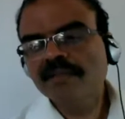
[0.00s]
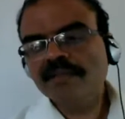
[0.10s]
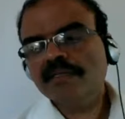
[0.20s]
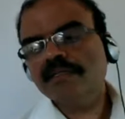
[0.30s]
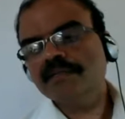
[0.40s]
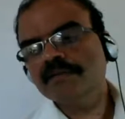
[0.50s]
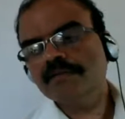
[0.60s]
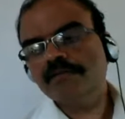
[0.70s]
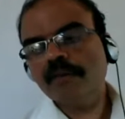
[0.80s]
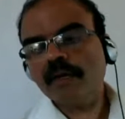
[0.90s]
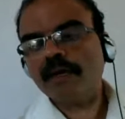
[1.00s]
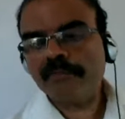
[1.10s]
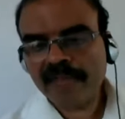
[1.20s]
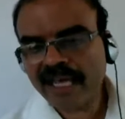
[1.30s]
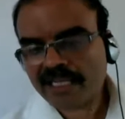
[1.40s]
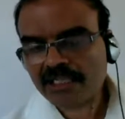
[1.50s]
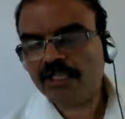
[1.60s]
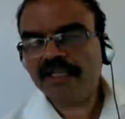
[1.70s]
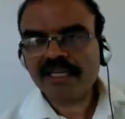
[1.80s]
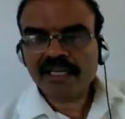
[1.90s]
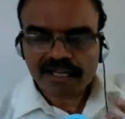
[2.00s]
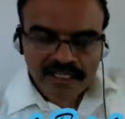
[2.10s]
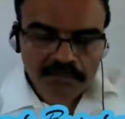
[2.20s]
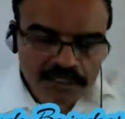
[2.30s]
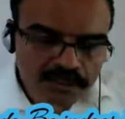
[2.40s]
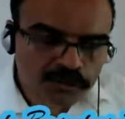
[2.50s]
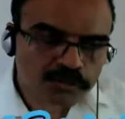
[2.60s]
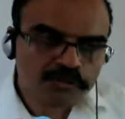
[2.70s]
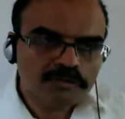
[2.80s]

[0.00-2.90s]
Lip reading: you will not be actually able to